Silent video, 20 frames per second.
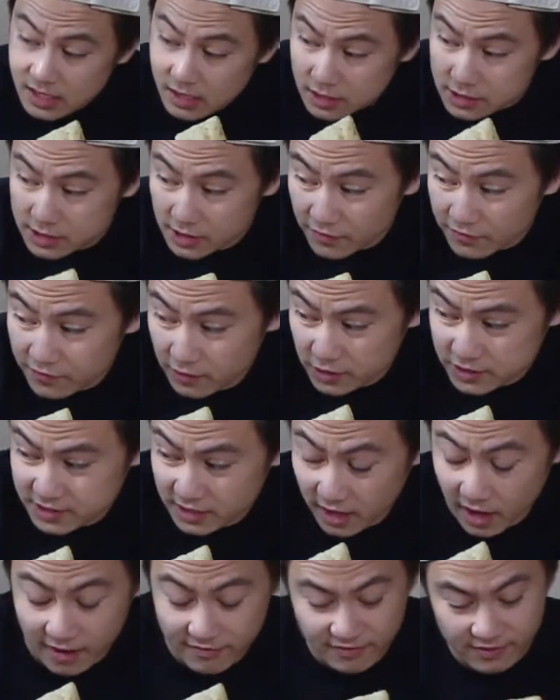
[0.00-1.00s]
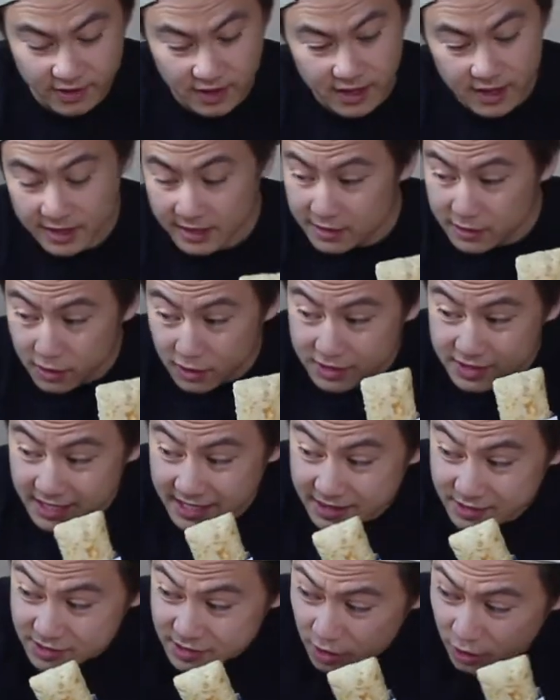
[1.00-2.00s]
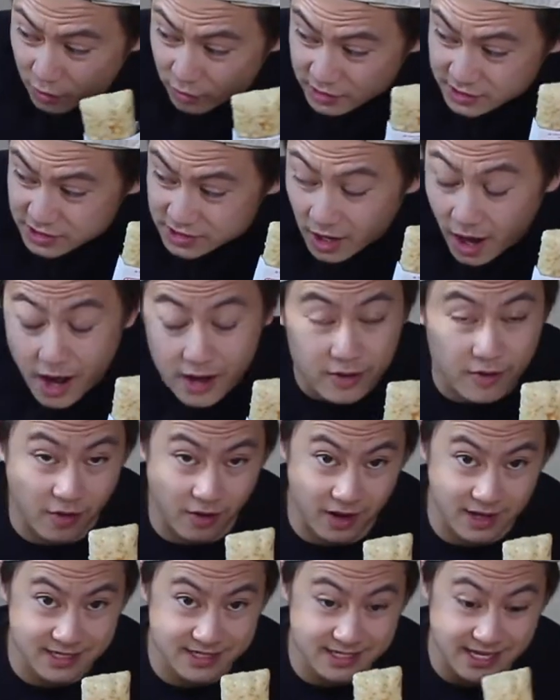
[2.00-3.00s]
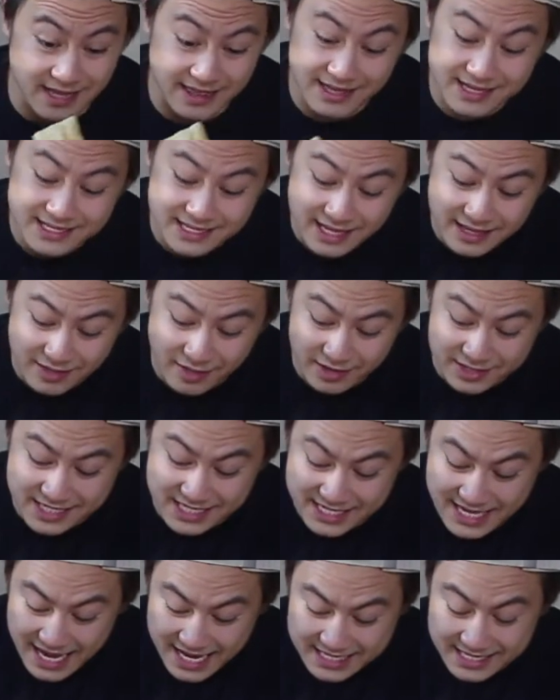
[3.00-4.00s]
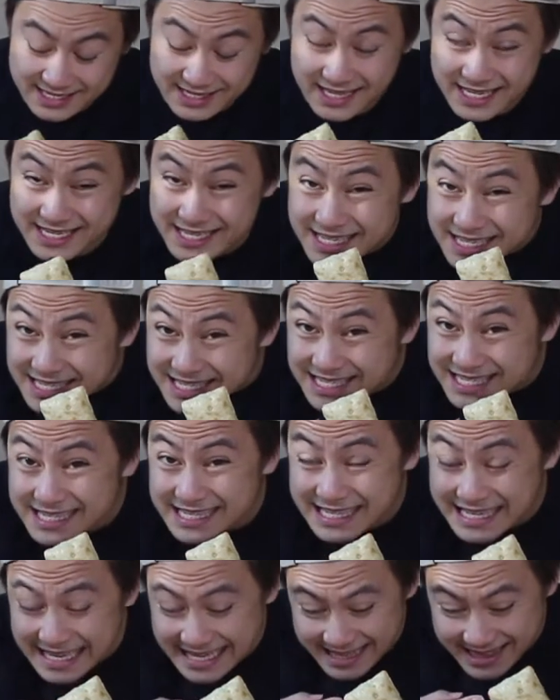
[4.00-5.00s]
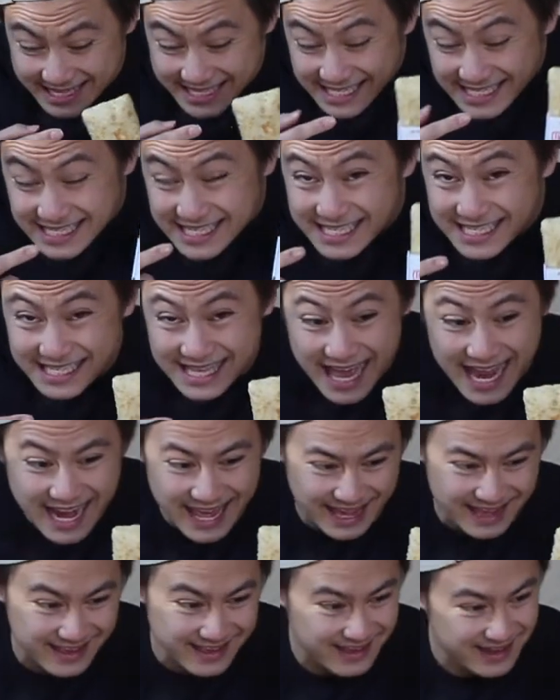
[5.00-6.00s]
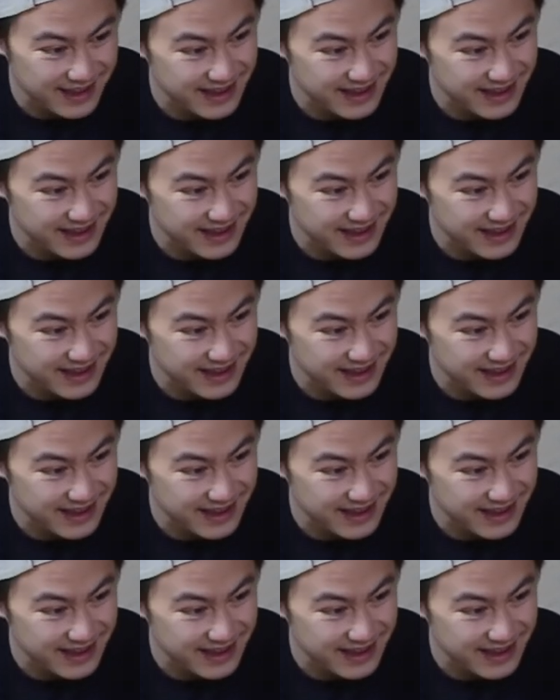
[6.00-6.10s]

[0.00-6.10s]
So first off, looks like there's a croissant crust, and this thing looks sexy. This is sleek. This is aesthetic.